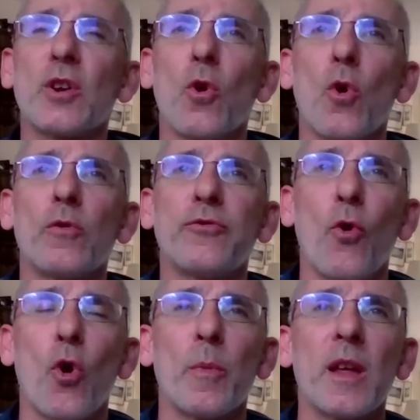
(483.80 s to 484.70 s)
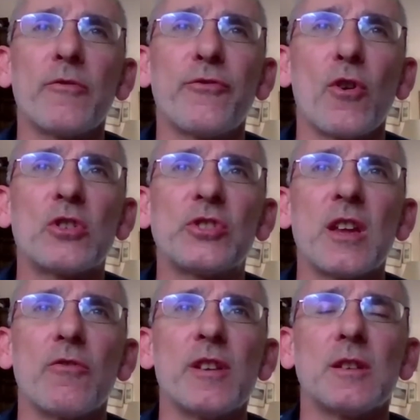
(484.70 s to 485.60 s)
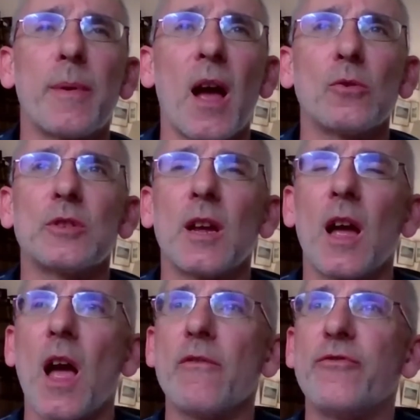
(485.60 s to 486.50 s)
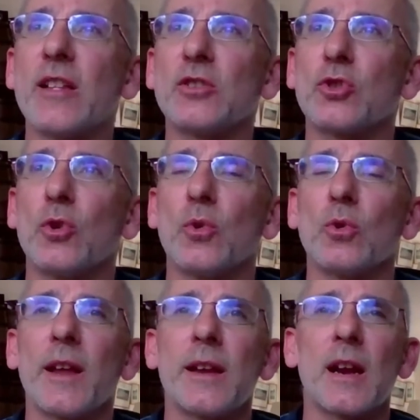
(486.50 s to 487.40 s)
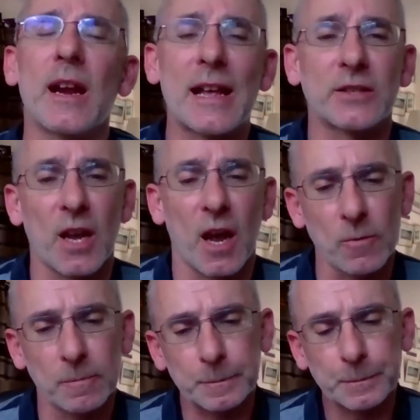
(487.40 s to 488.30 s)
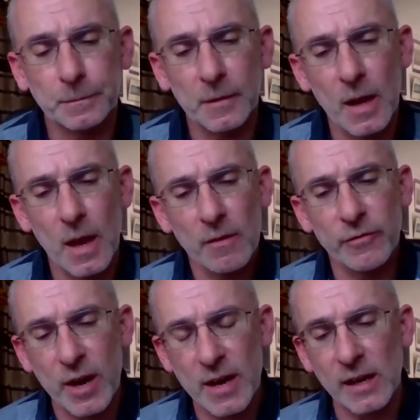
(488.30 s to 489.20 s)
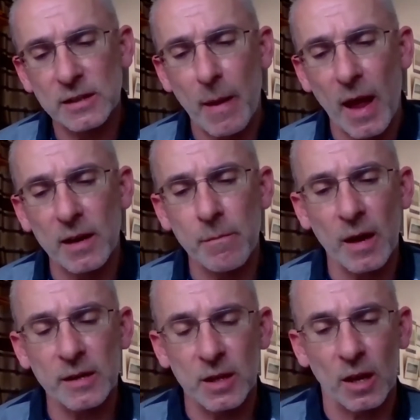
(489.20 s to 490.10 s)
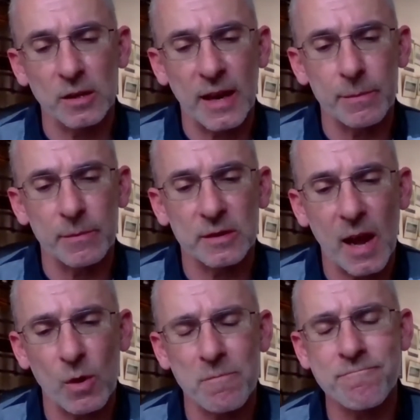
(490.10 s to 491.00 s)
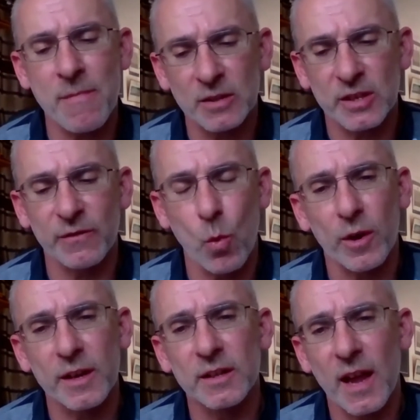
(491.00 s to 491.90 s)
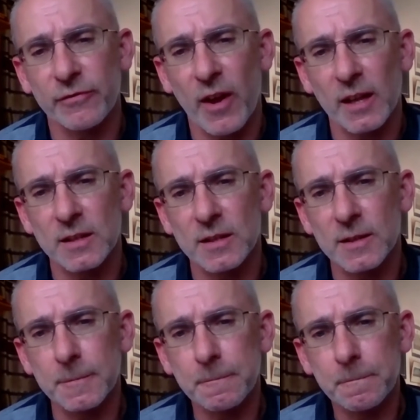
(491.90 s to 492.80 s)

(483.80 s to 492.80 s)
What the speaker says: record for me for a series about a vet school in Glasgow. Very nice man. And my sons, Adam and Sam, were massive Walking Dead fans.